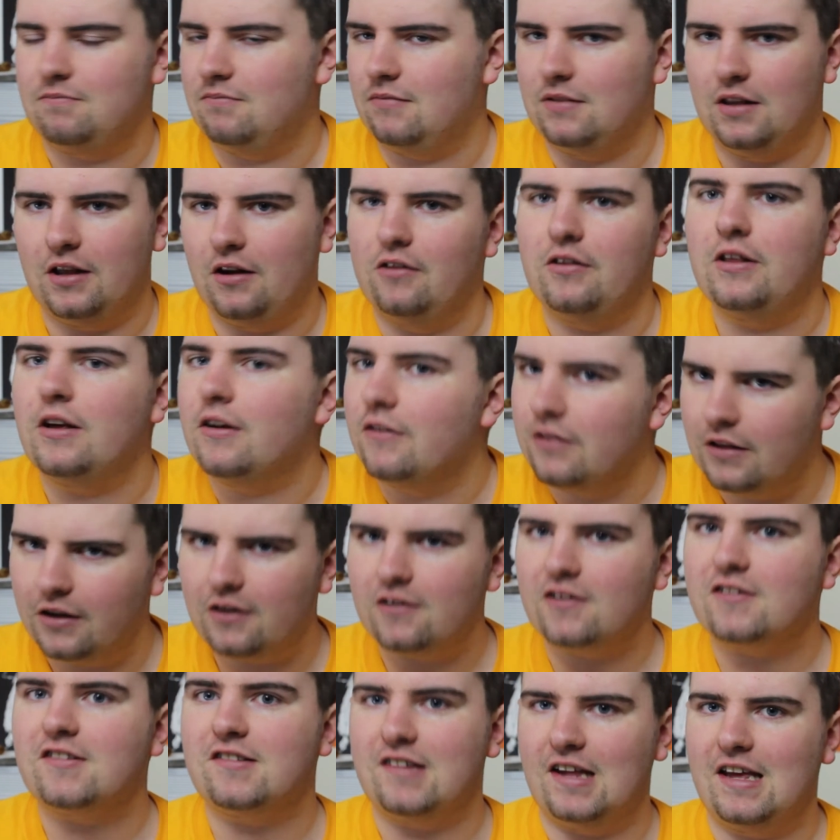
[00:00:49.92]

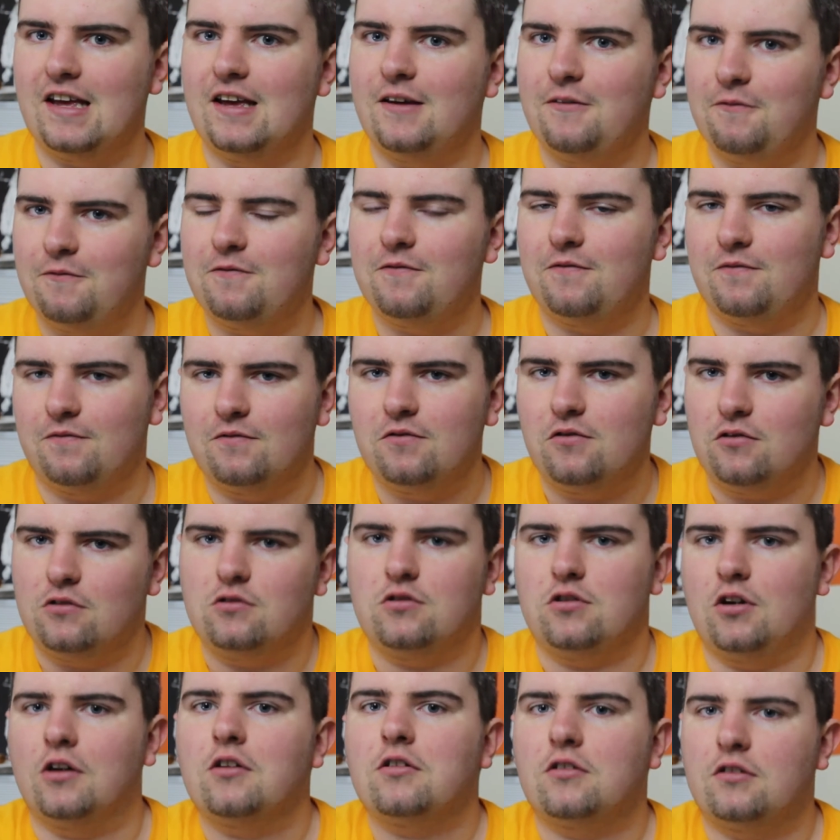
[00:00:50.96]
They're safe
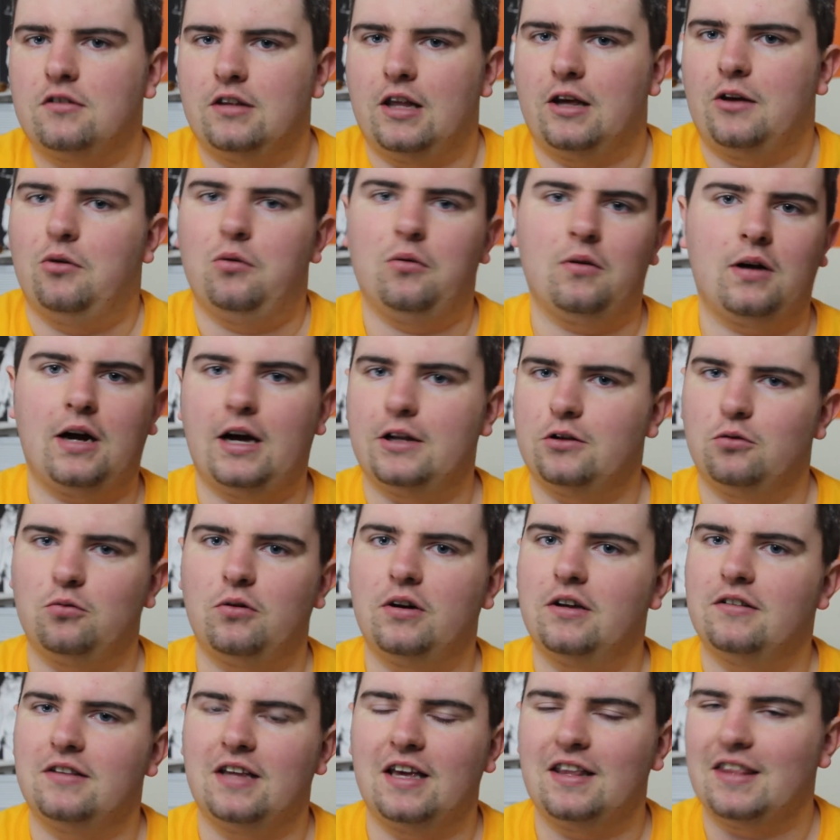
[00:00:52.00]
just now. I don't
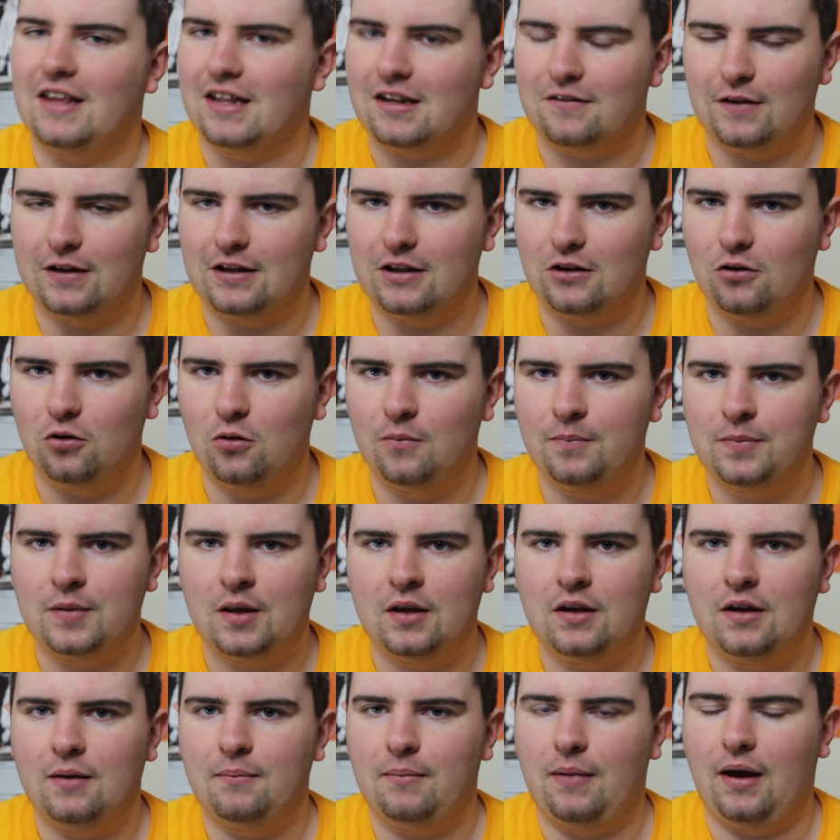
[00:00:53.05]
want to date this video
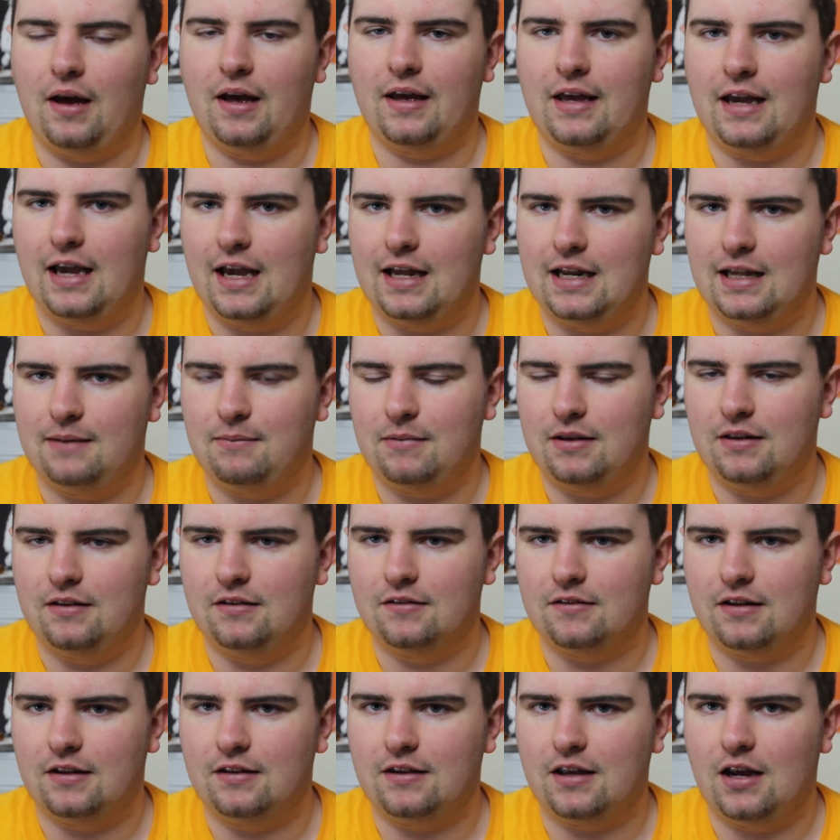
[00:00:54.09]
by any
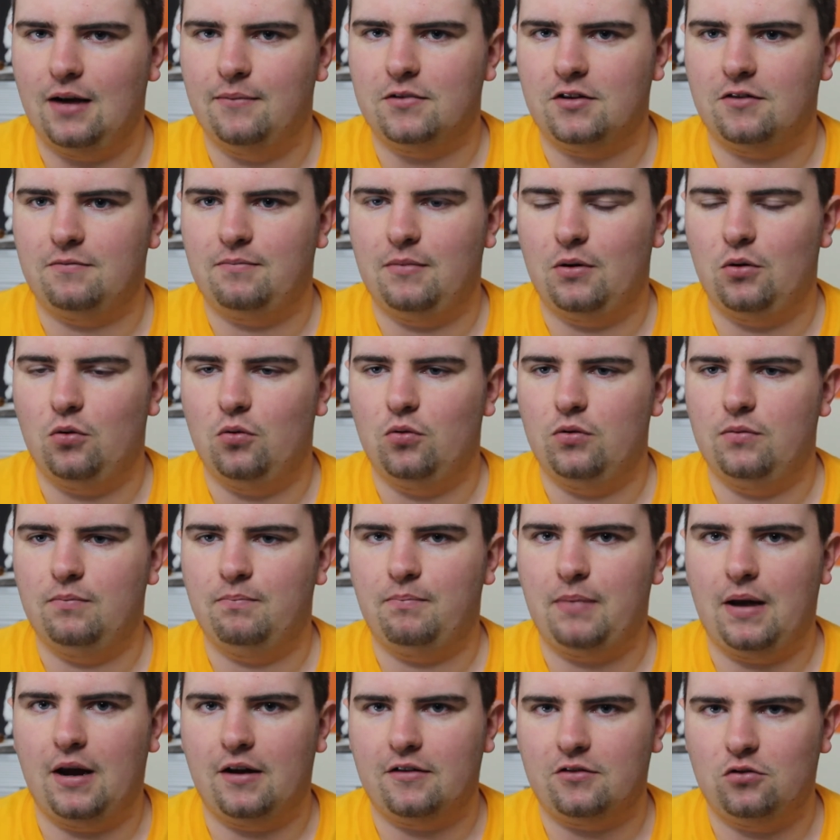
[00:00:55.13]
means. In terms of my own
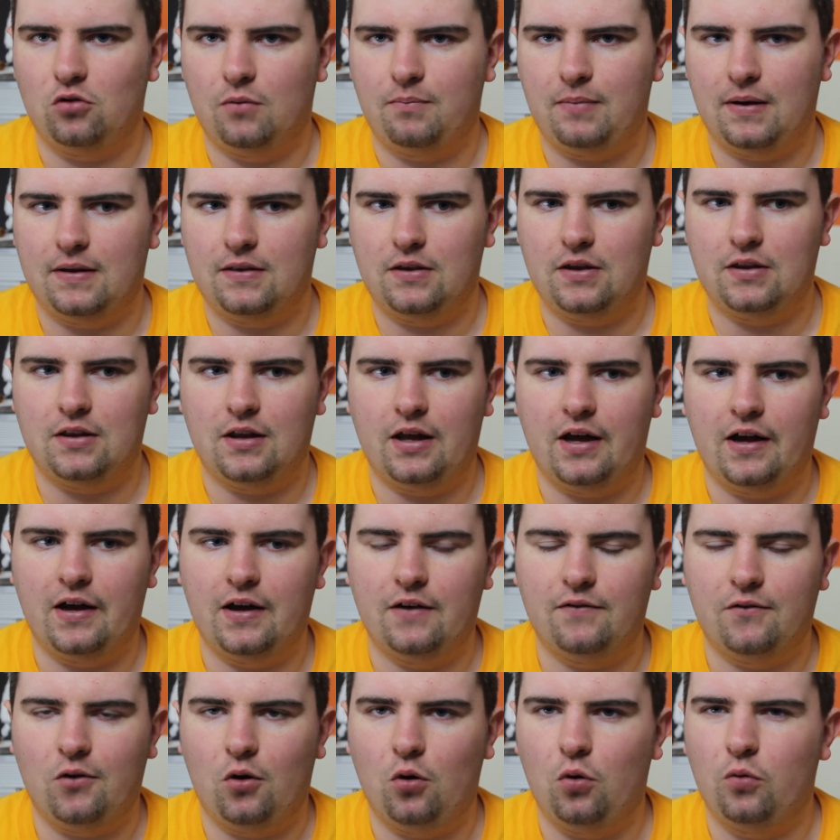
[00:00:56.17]
personal opinion,
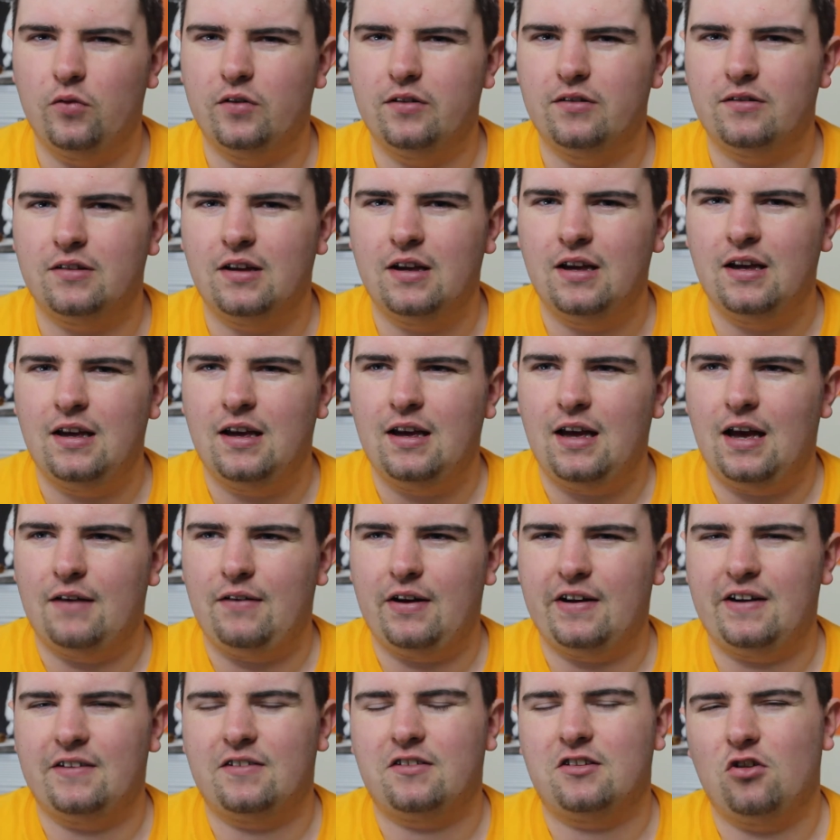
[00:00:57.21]
I've
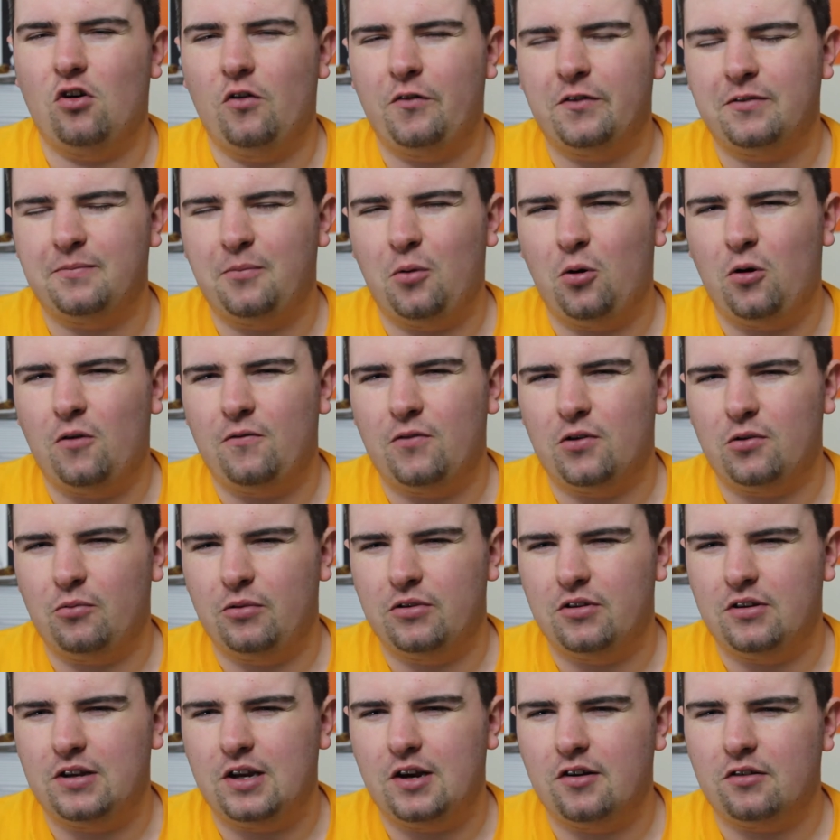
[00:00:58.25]
had a soft spot for the
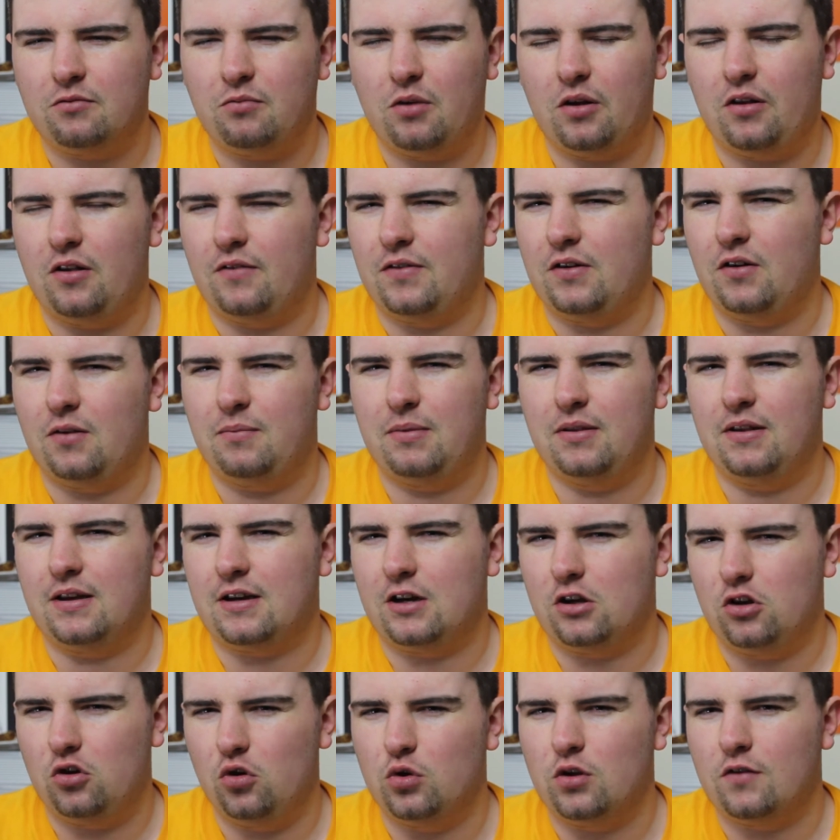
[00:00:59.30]
Wonder Years. Well, I've never been like
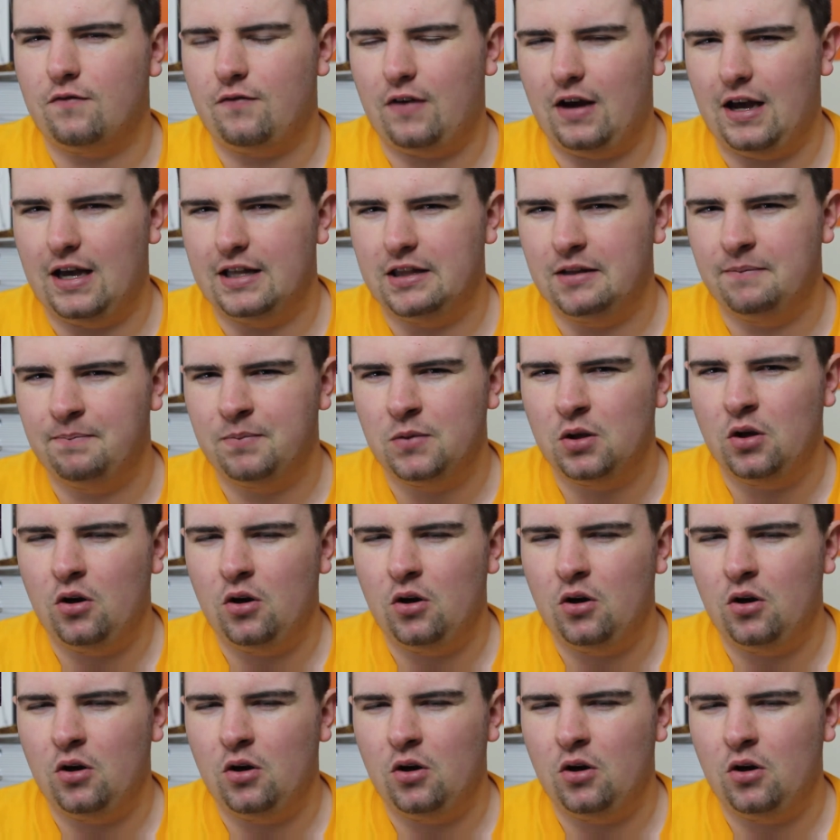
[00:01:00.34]
a huge fan